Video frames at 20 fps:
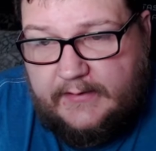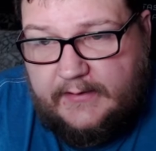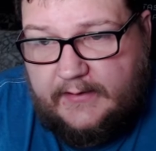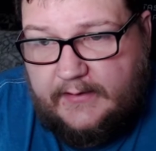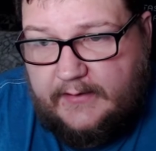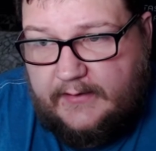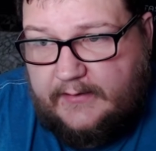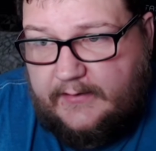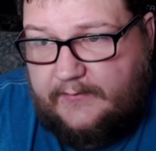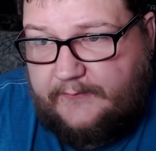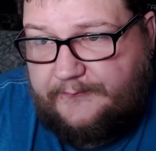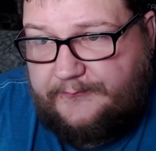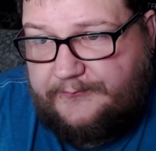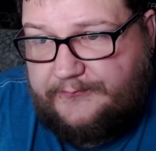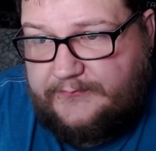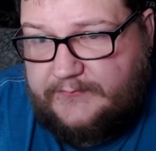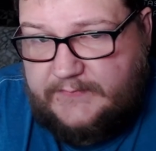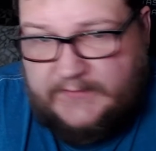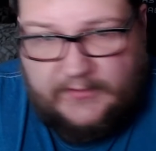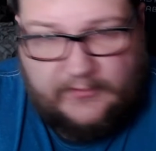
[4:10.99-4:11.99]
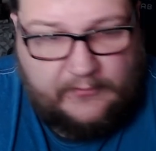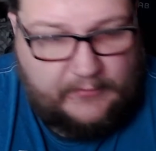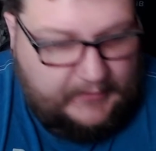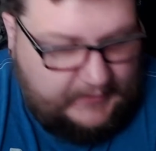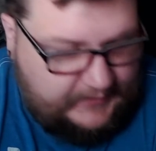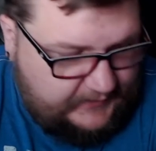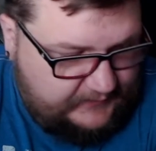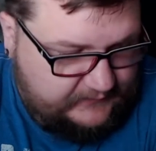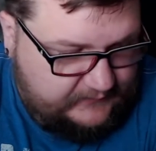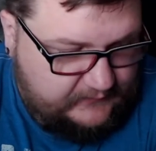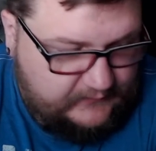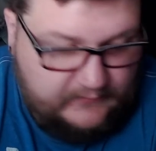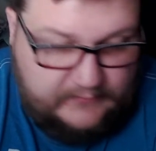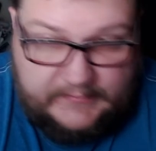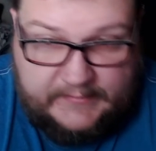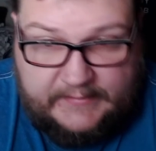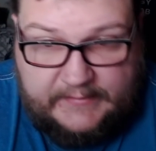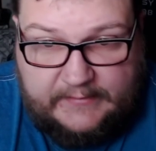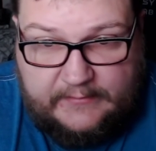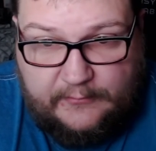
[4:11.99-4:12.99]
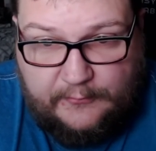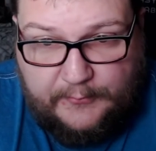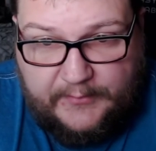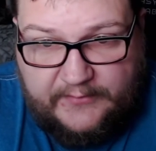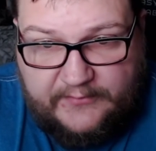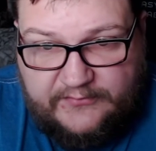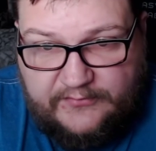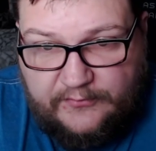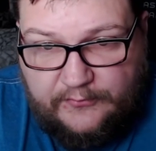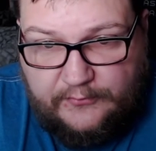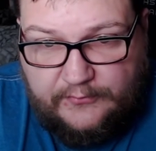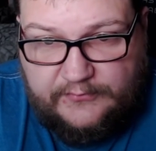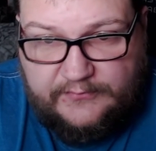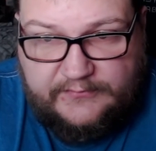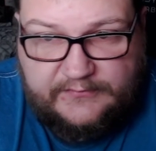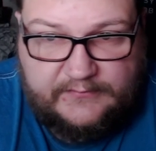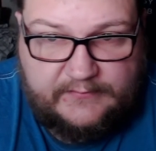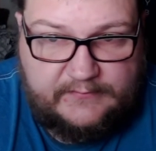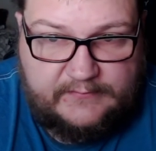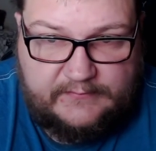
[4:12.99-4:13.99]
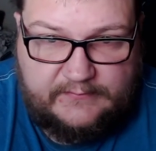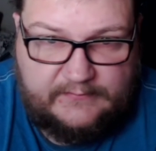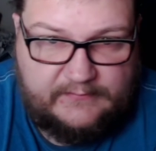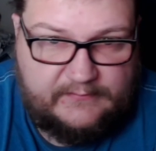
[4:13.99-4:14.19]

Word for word: Um, you know, I got the originals